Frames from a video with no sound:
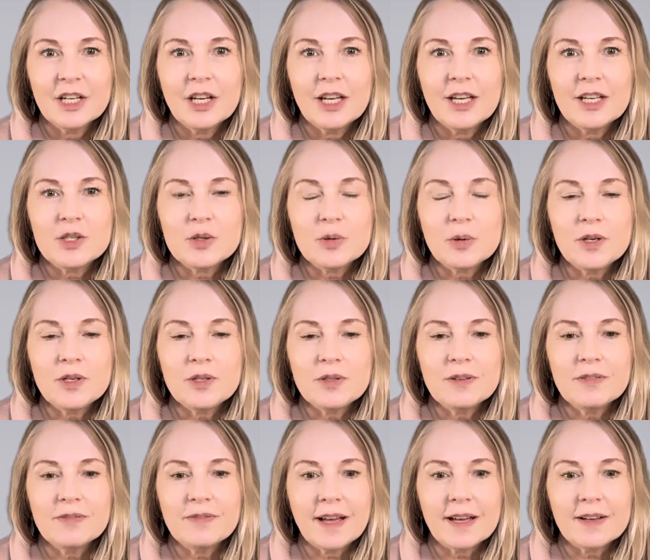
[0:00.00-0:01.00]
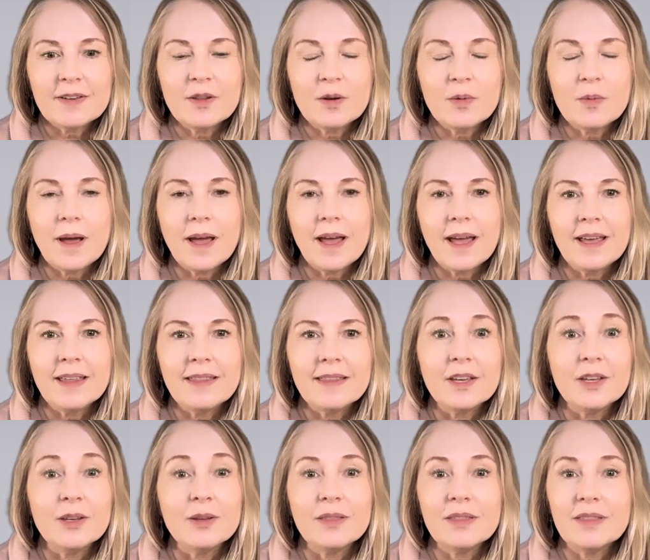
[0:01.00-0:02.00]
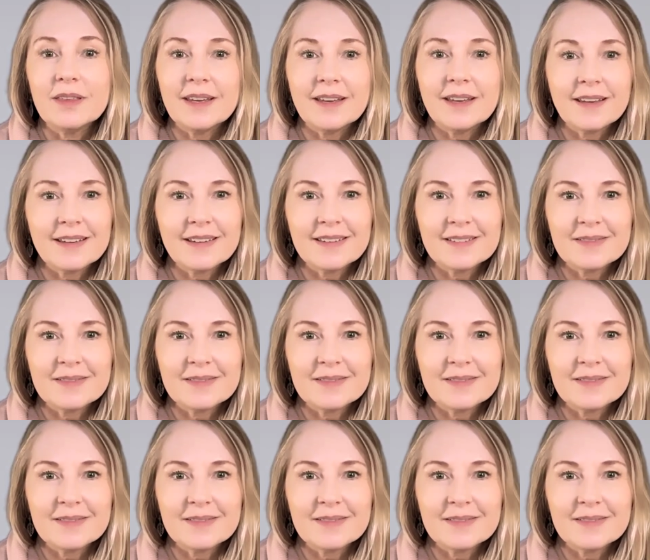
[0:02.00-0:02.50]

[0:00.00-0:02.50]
it's going to affect the way that you think,